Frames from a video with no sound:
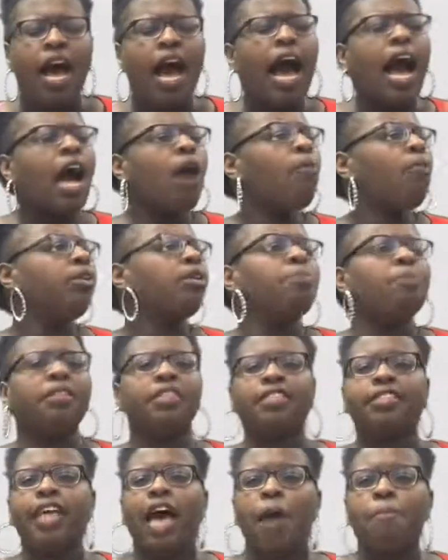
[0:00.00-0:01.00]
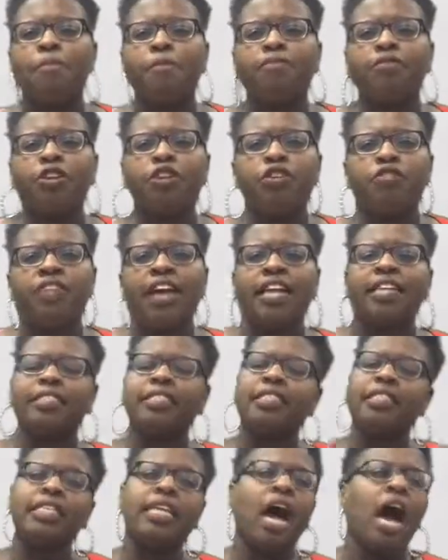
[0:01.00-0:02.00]
I want to be the type of leader that
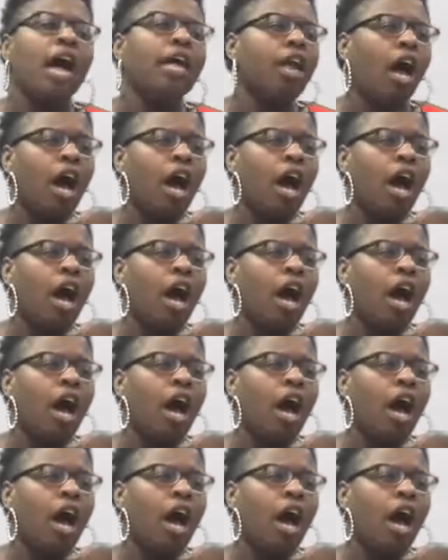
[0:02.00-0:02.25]
is not